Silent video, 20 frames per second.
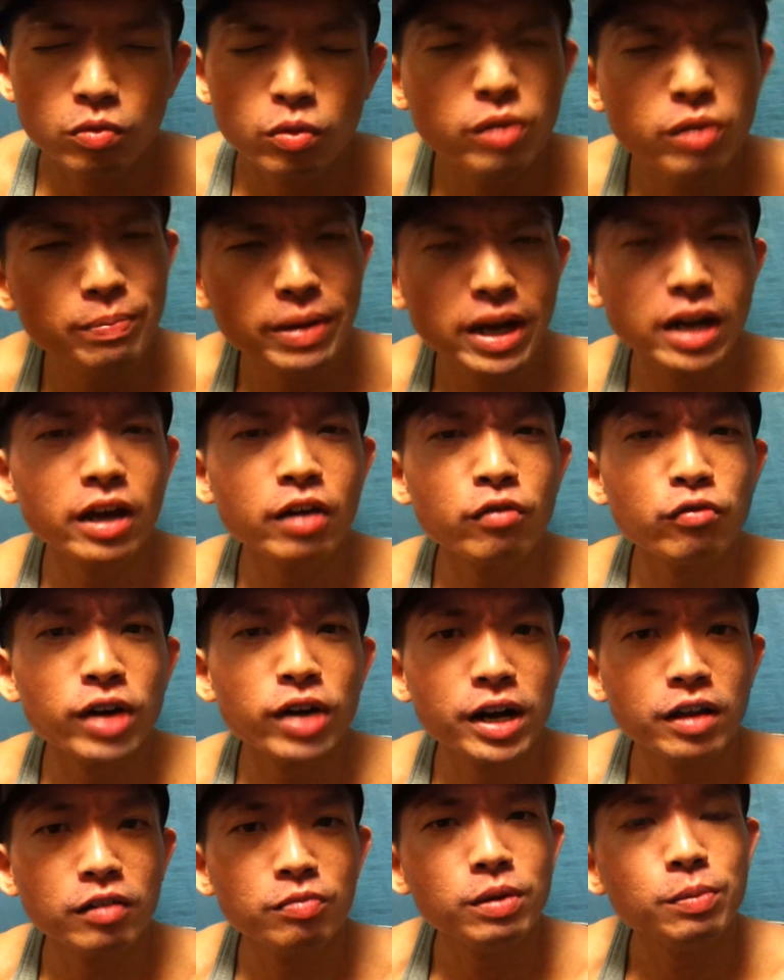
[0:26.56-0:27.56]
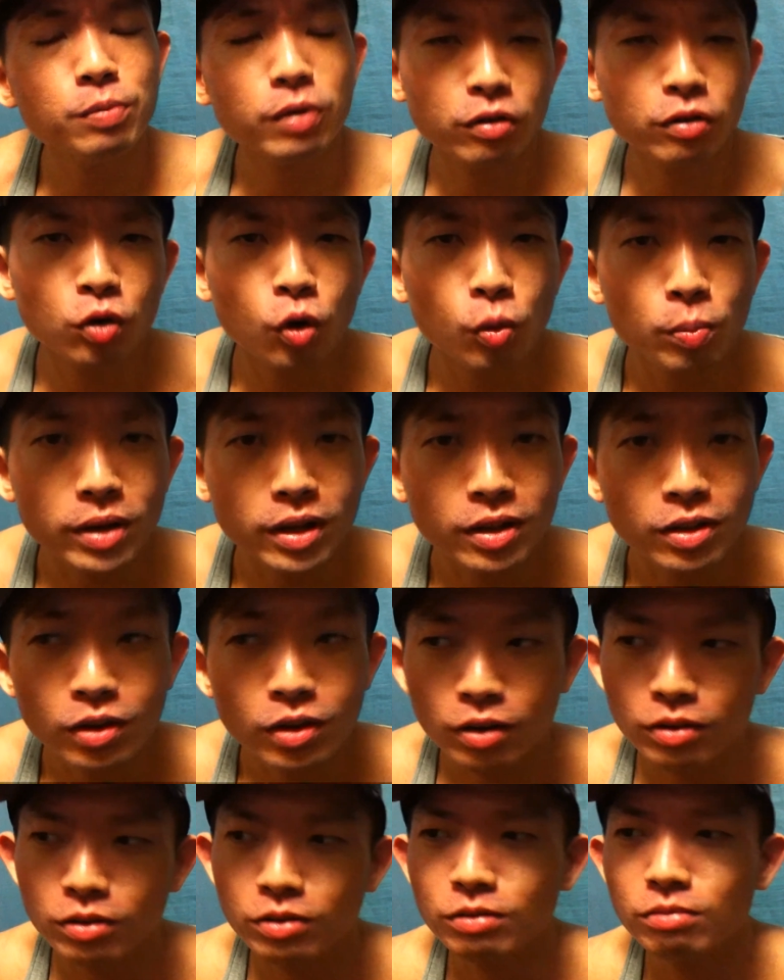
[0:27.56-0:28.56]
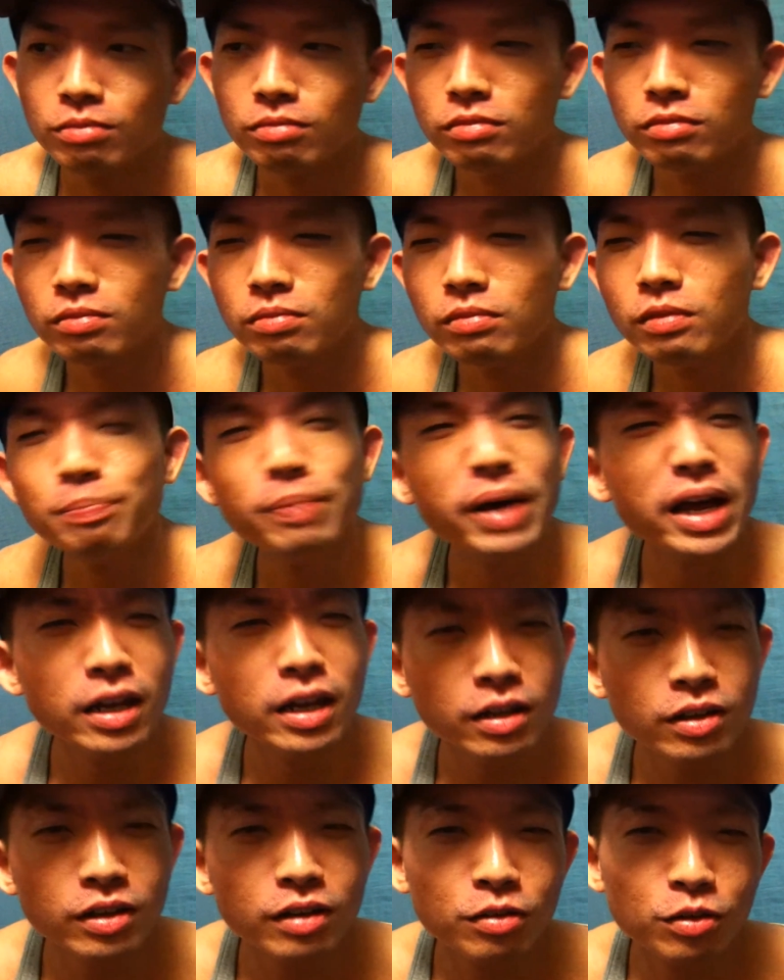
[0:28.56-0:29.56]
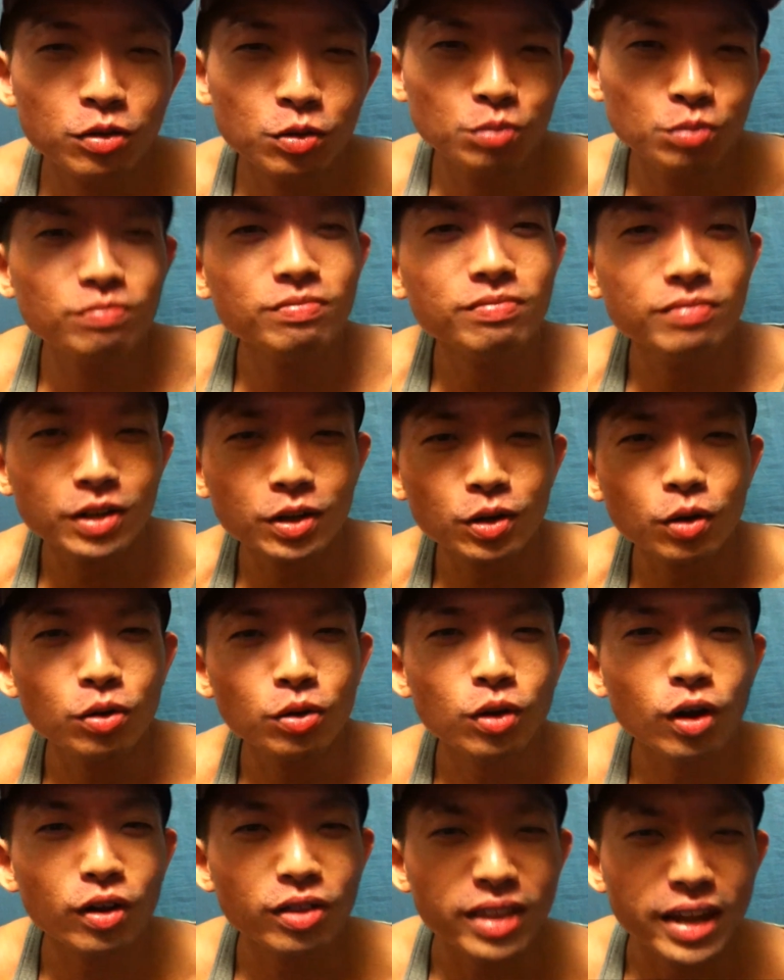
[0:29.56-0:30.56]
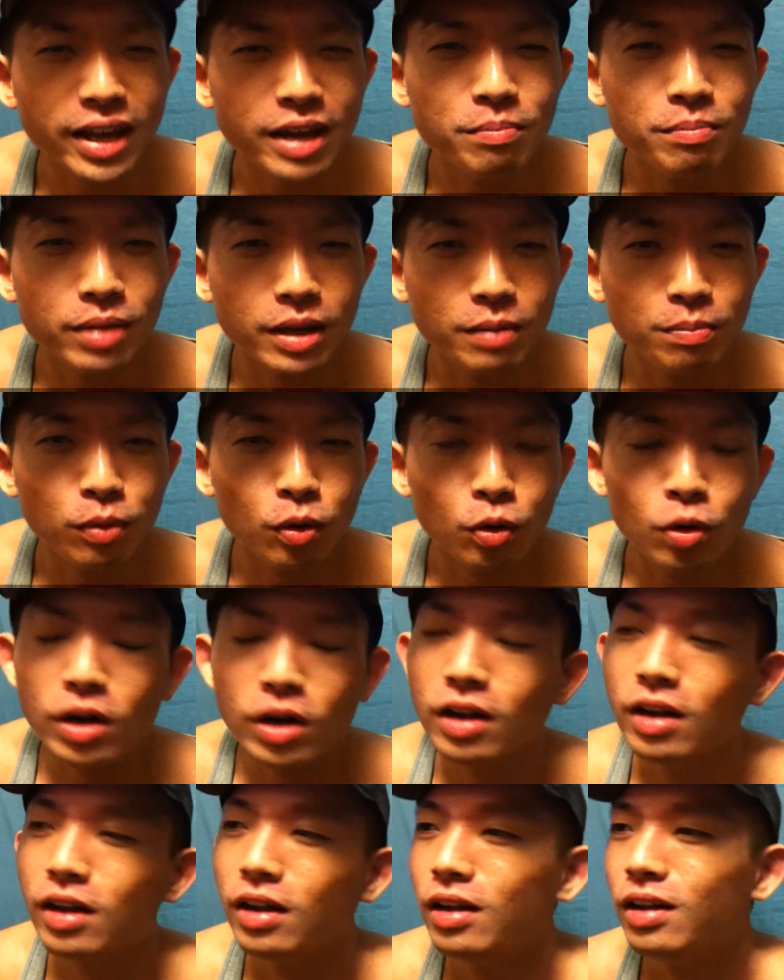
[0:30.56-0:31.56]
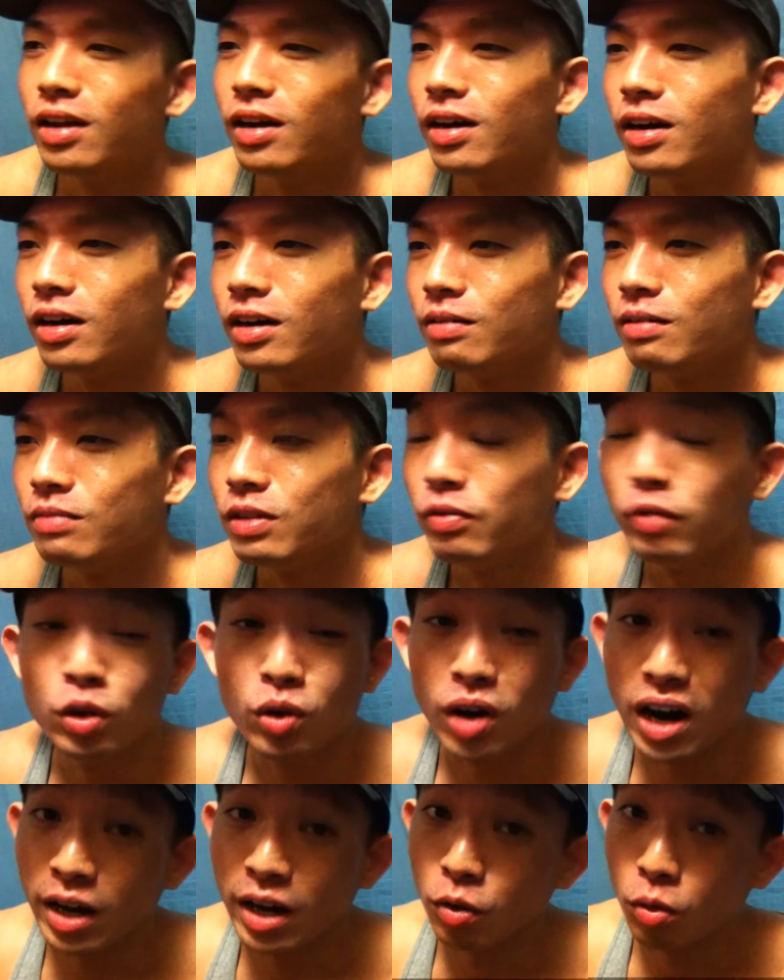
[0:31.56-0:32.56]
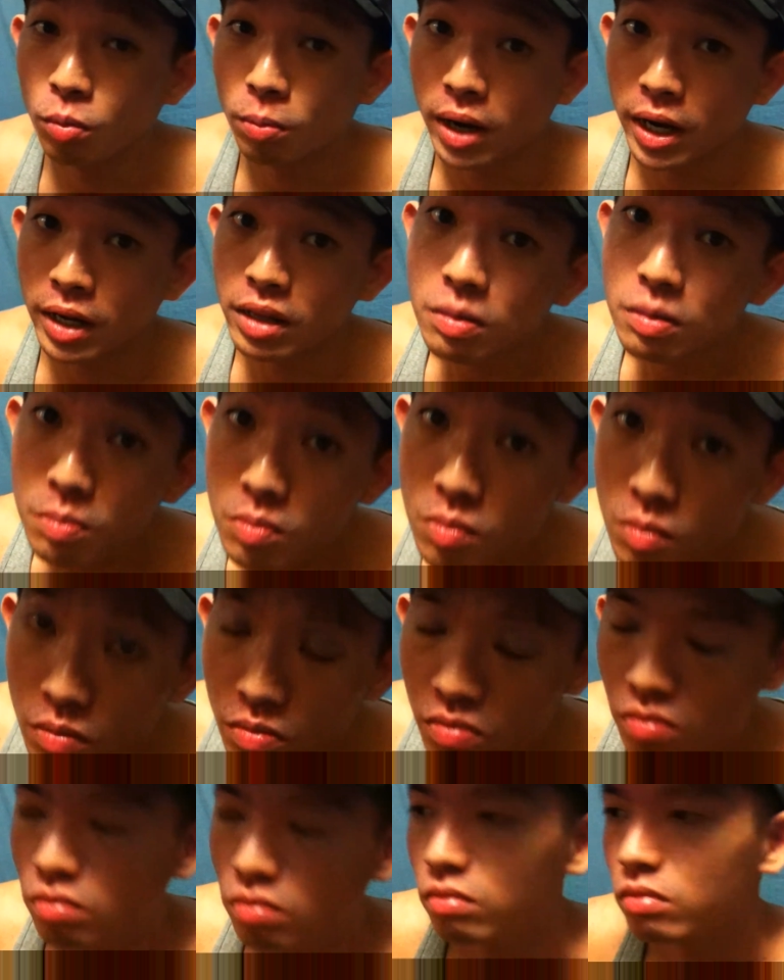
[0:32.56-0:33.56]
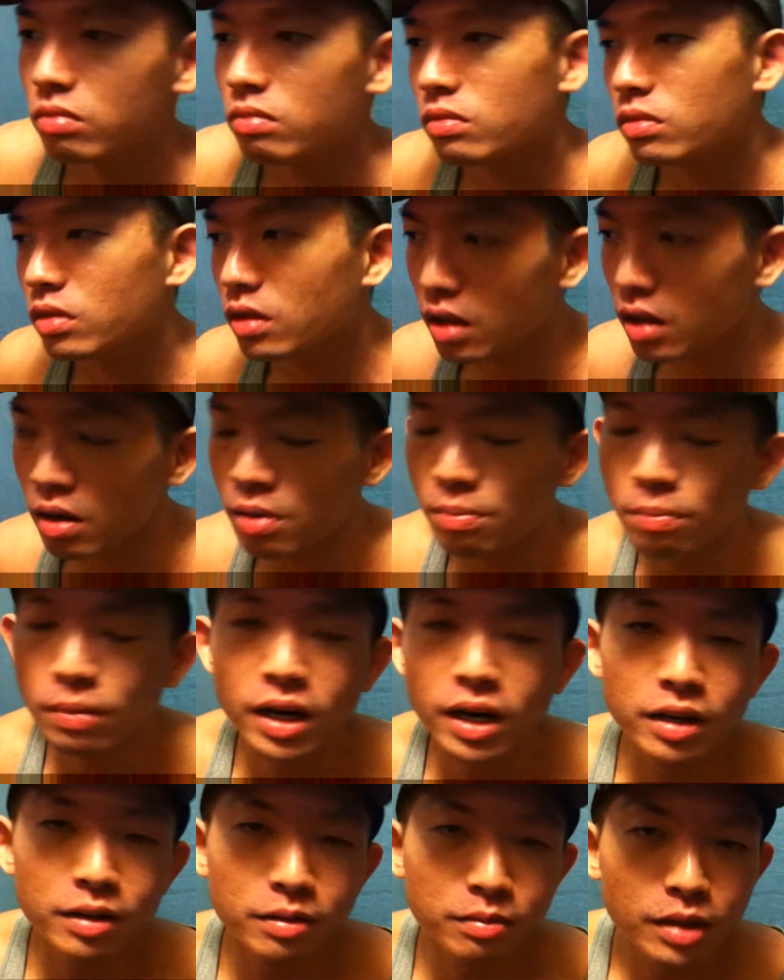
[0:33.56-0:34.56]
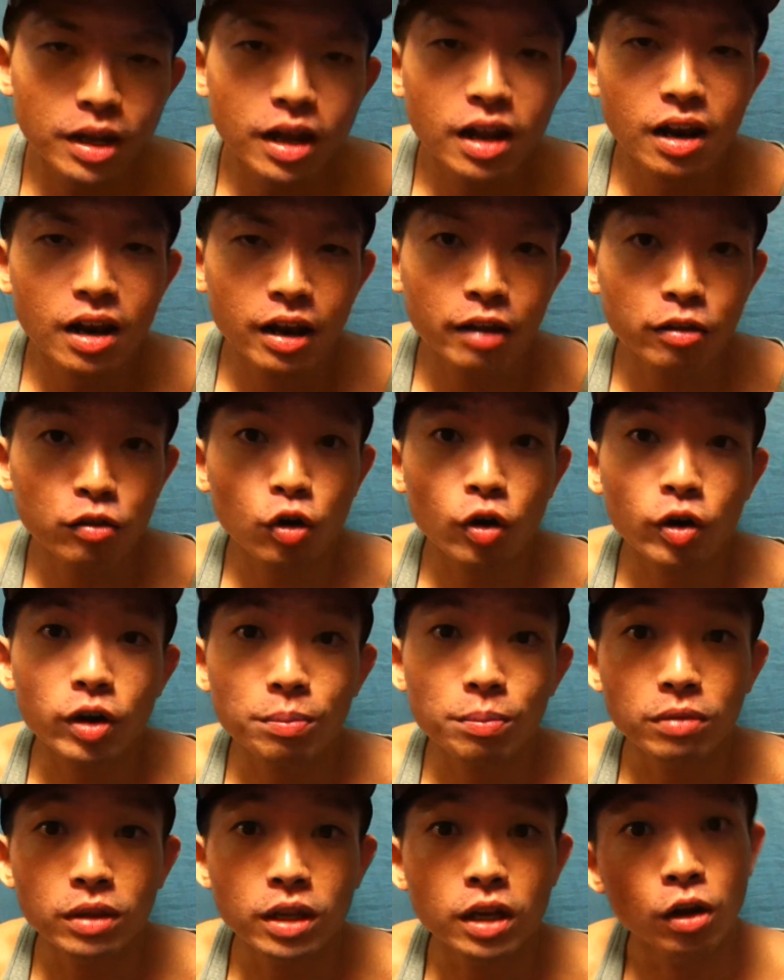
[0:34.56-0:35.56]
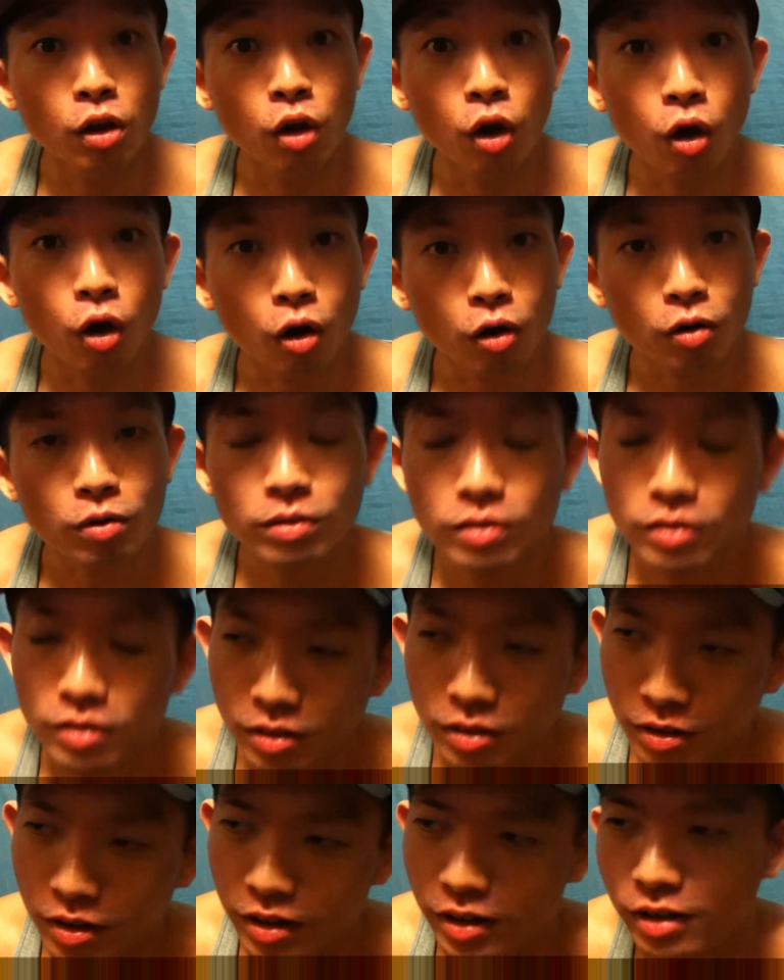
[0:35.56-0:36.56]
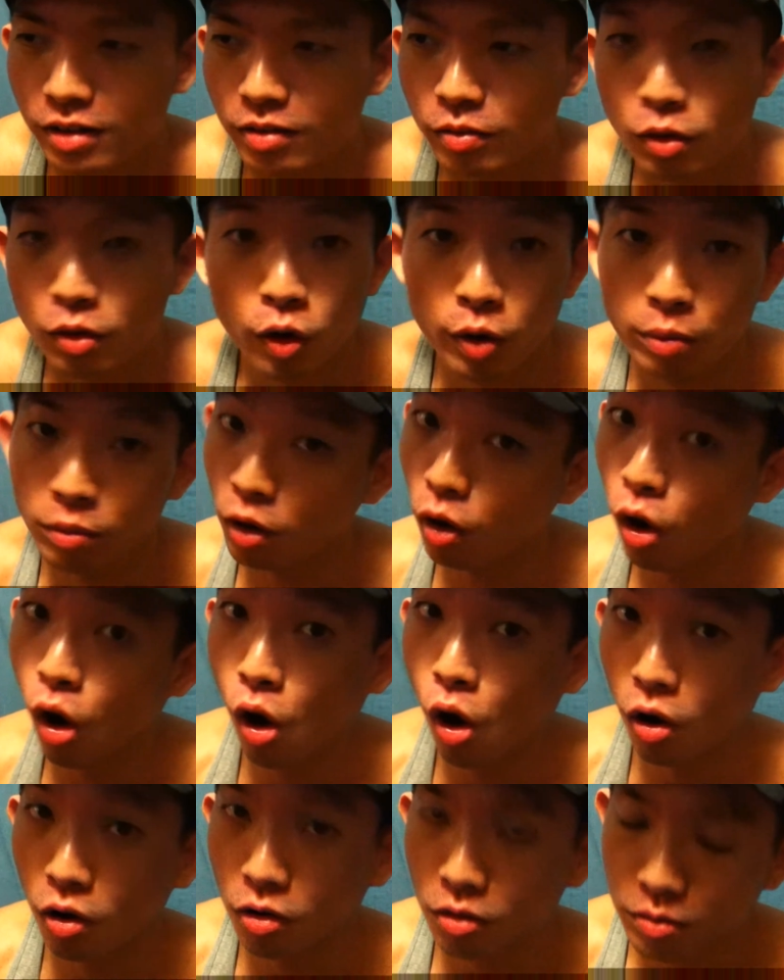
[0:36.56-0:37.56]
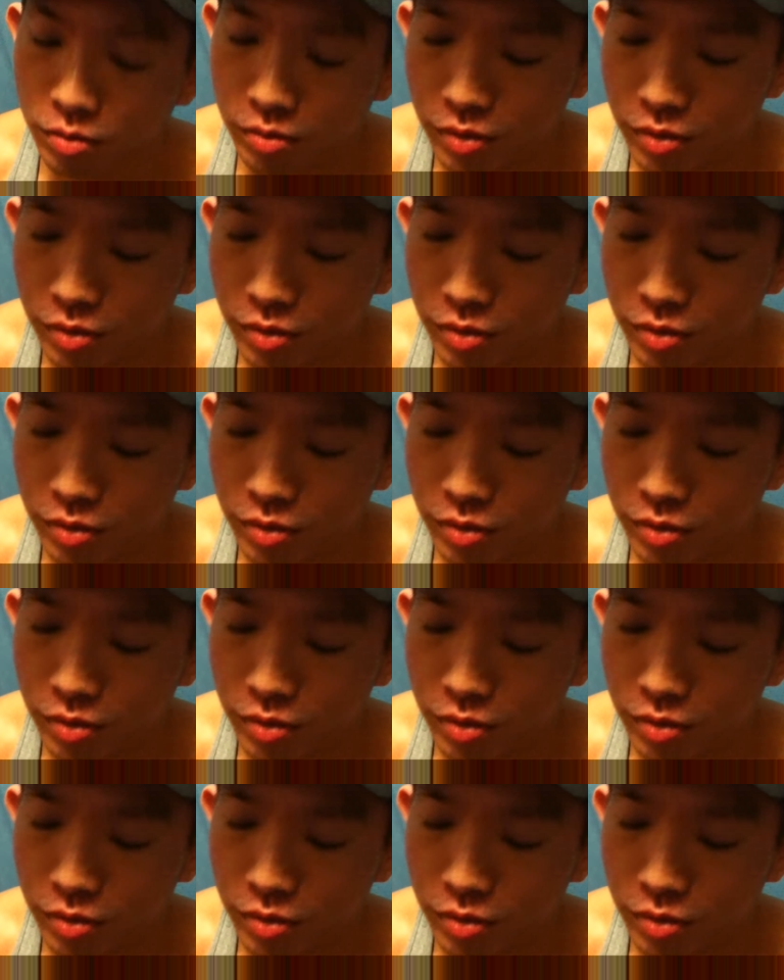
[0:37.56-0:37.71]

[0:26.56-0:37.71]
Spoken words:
with better advice, people have told me not better just to not name people, even though I don't mind. But let's call him the Law. All right, we call him Law.